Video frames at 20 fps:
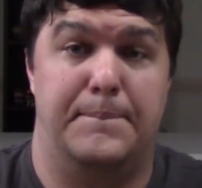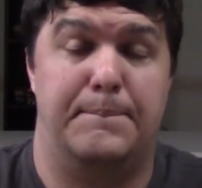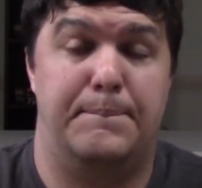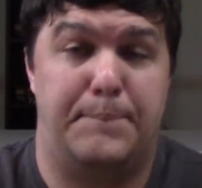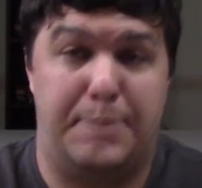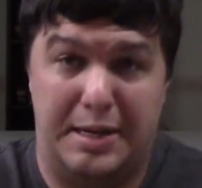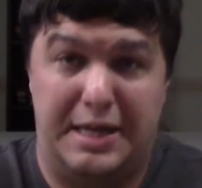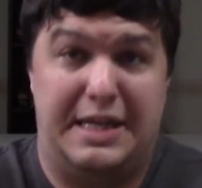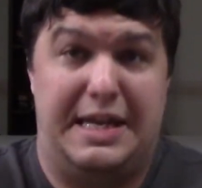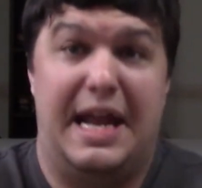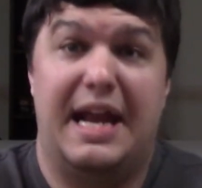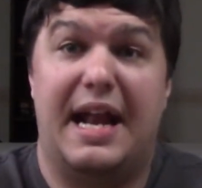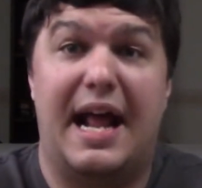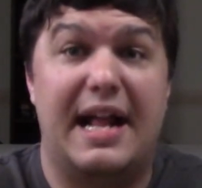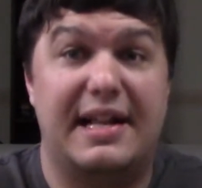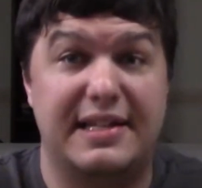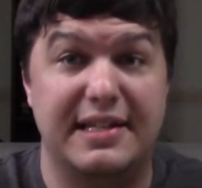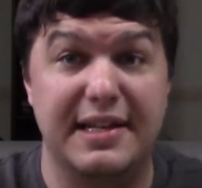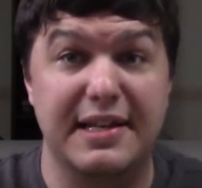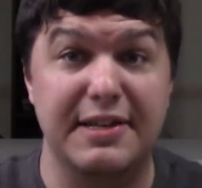But he can't
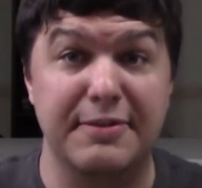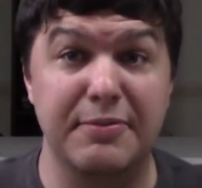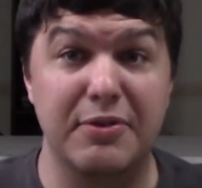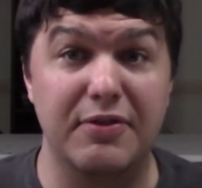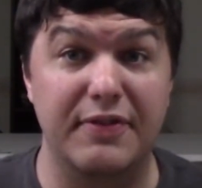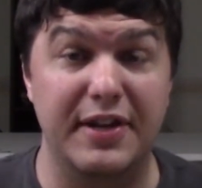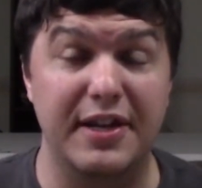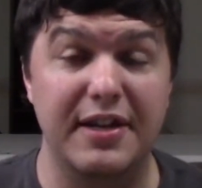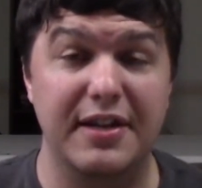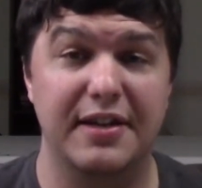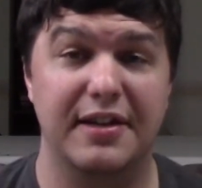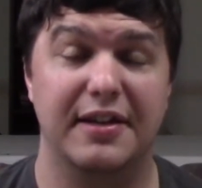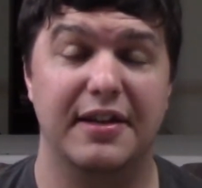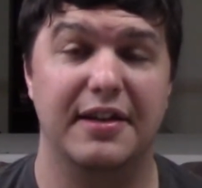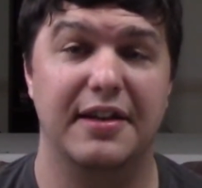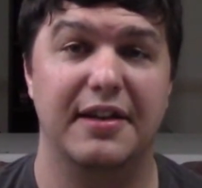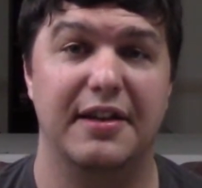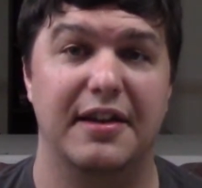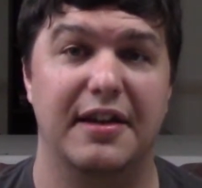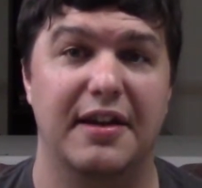act in this movie.
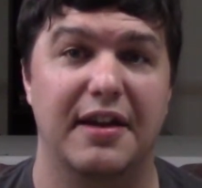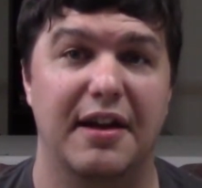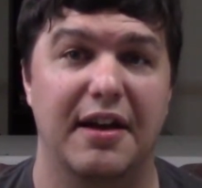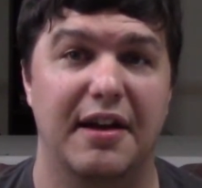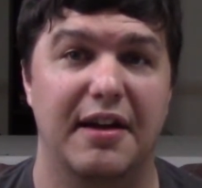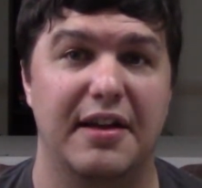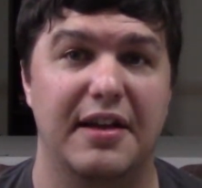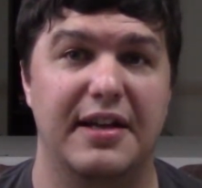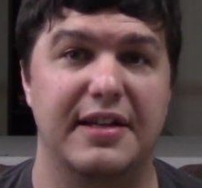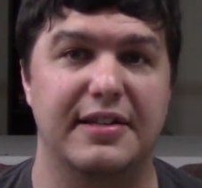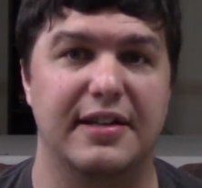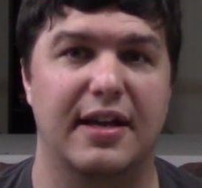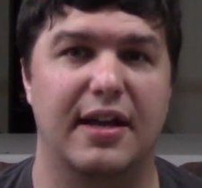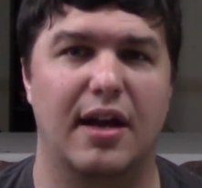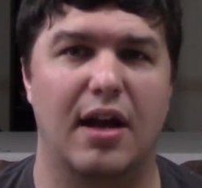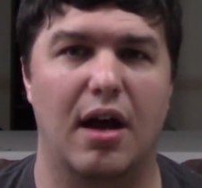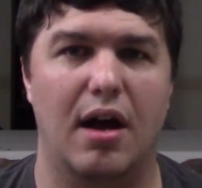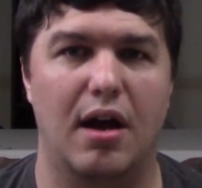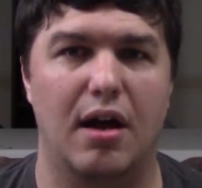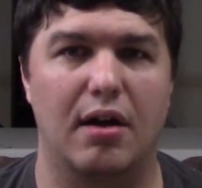He's
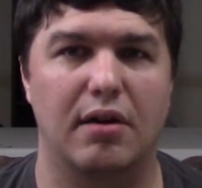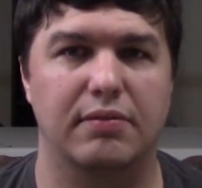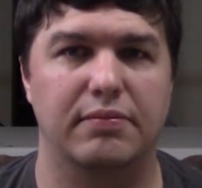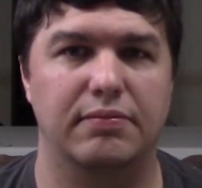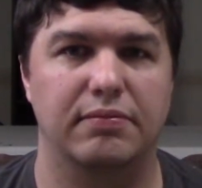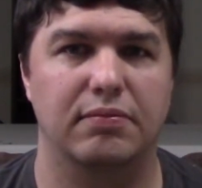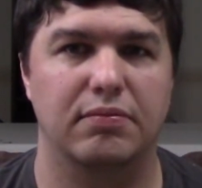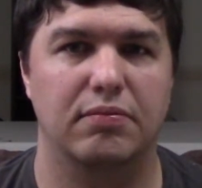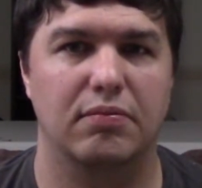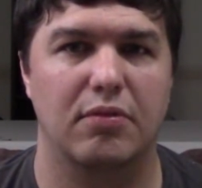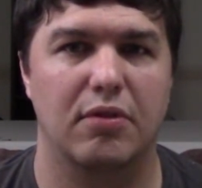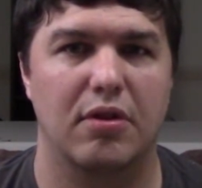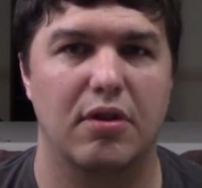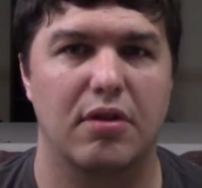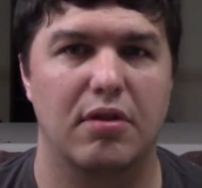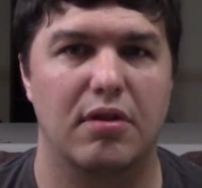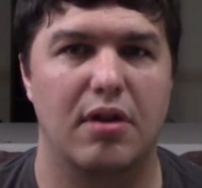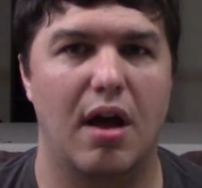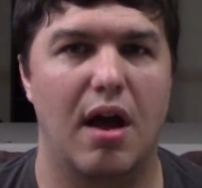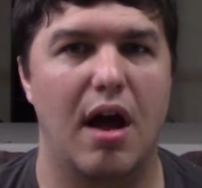like, oh,
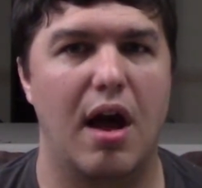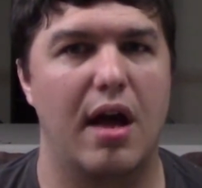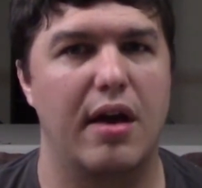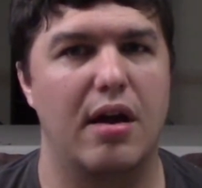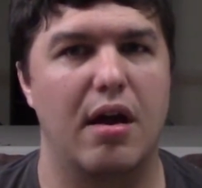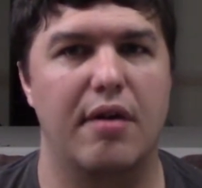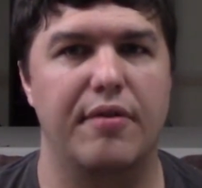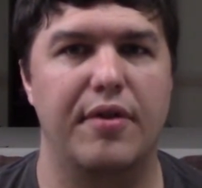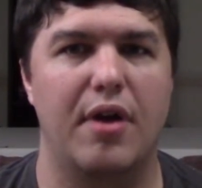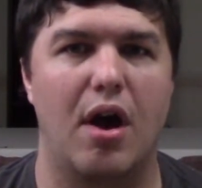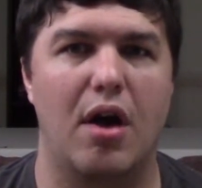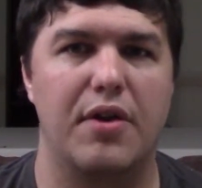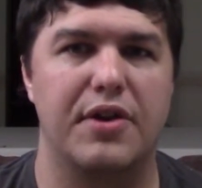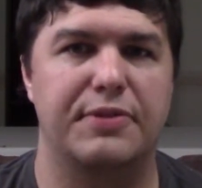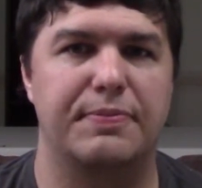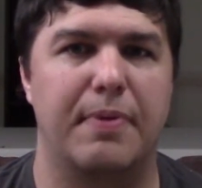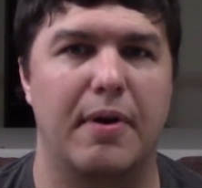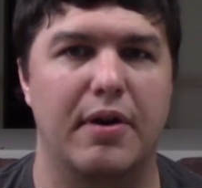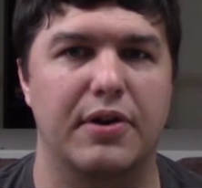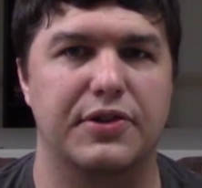no, I don't know
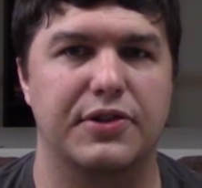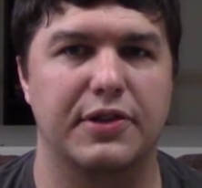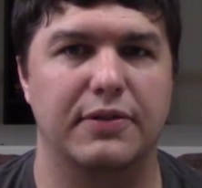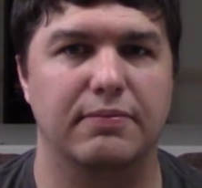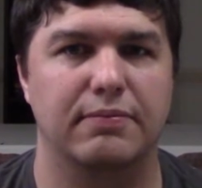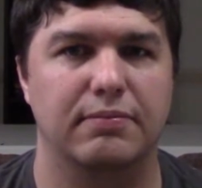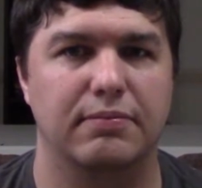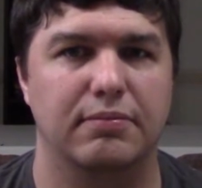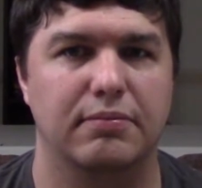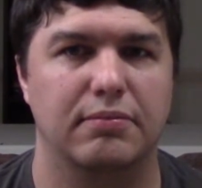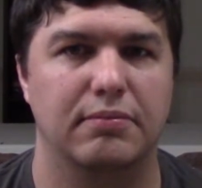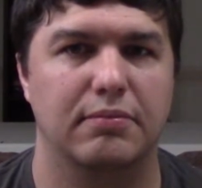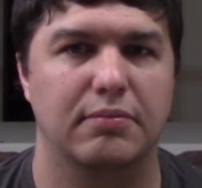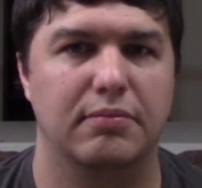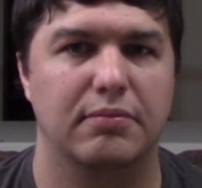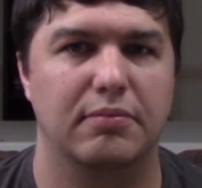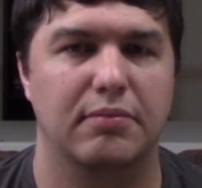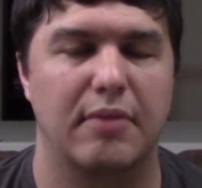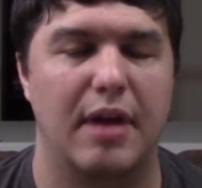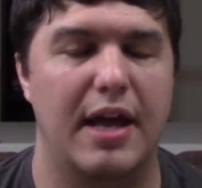this person.
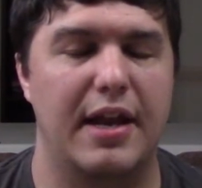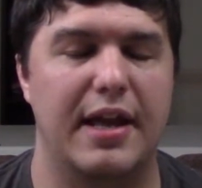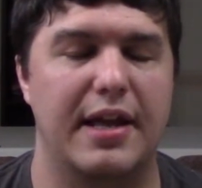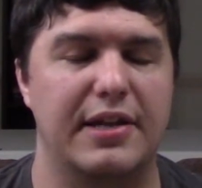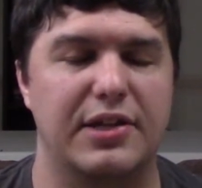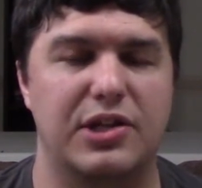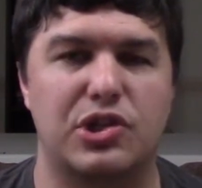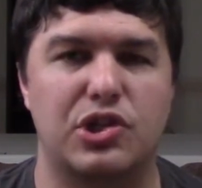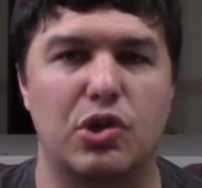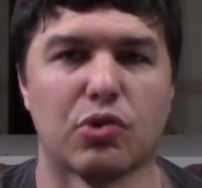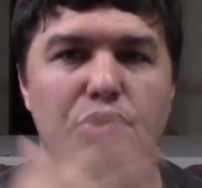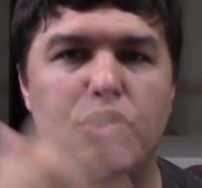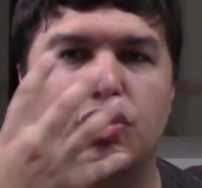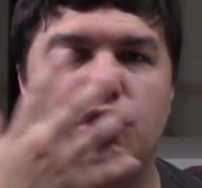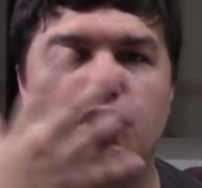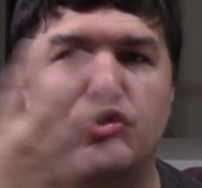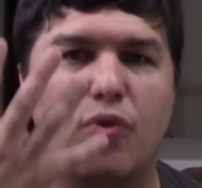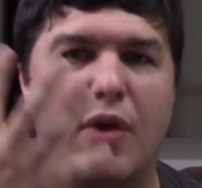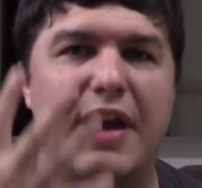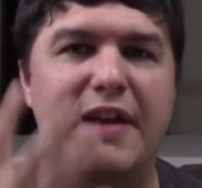And it's just so
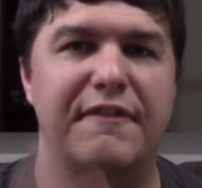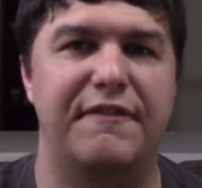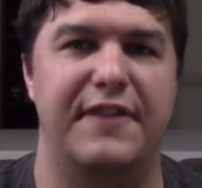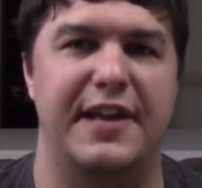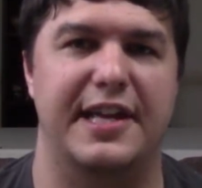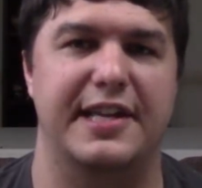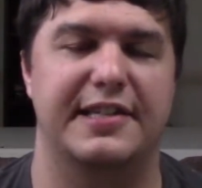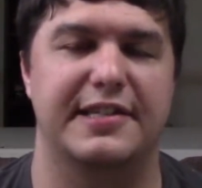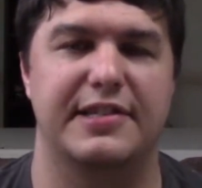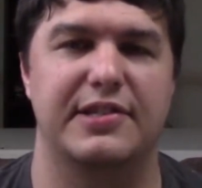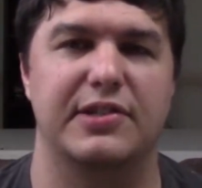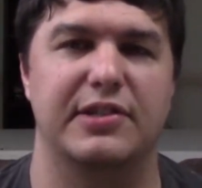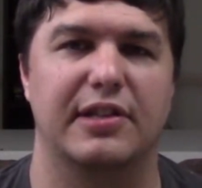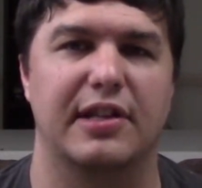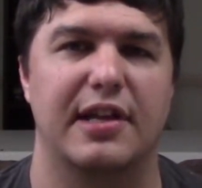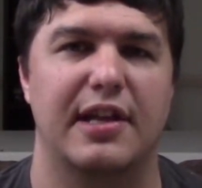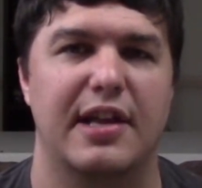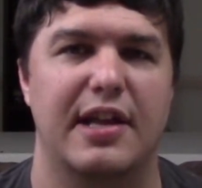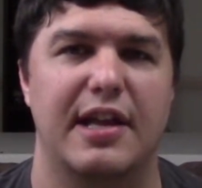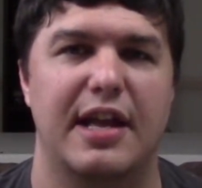straight-faced
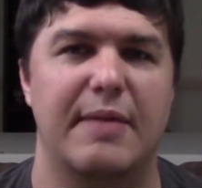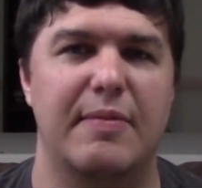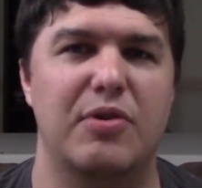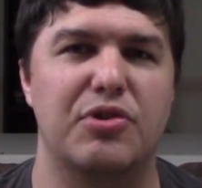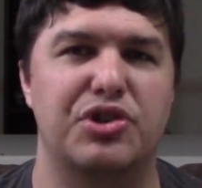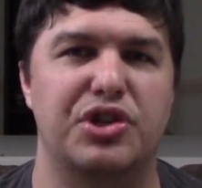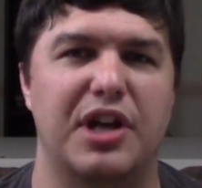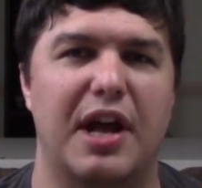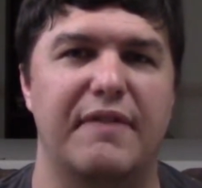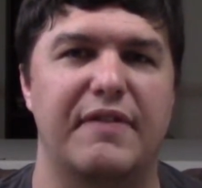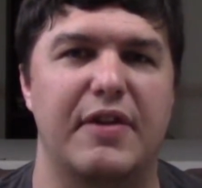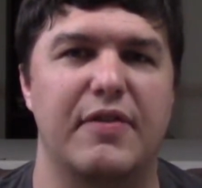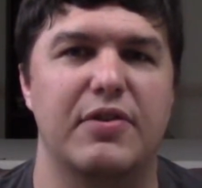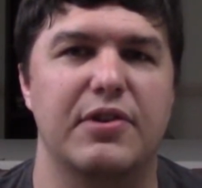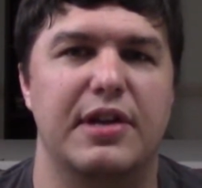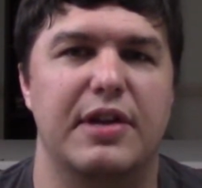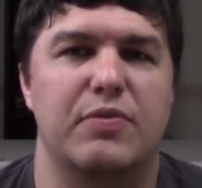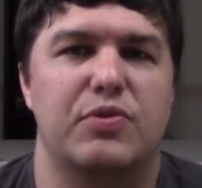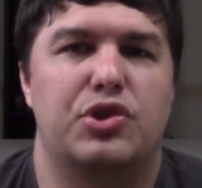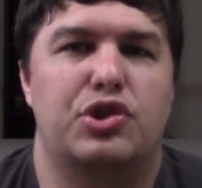and emotion.
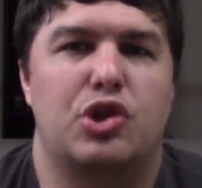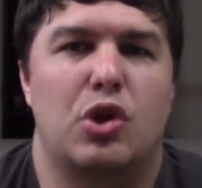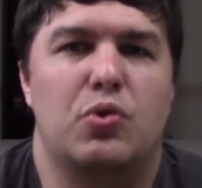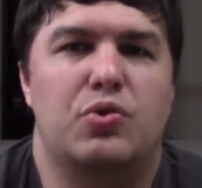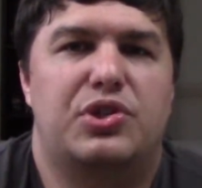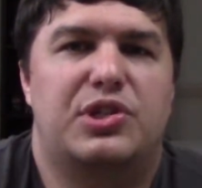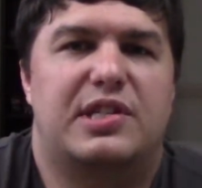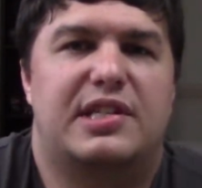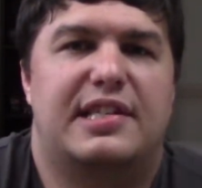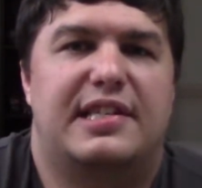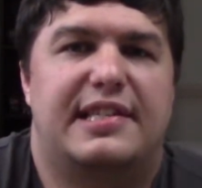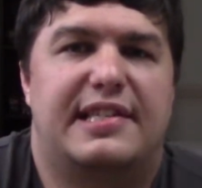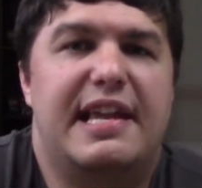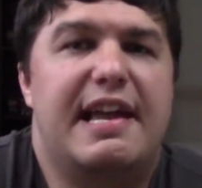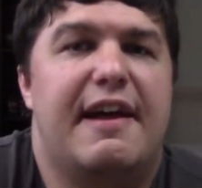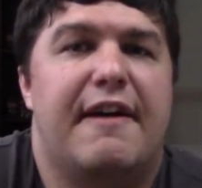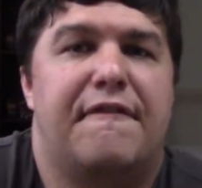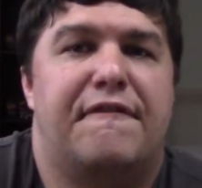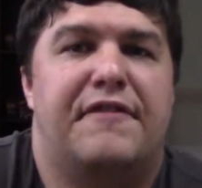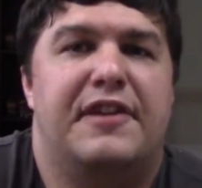It was so
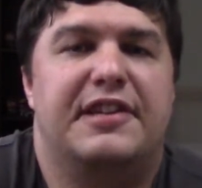stiff.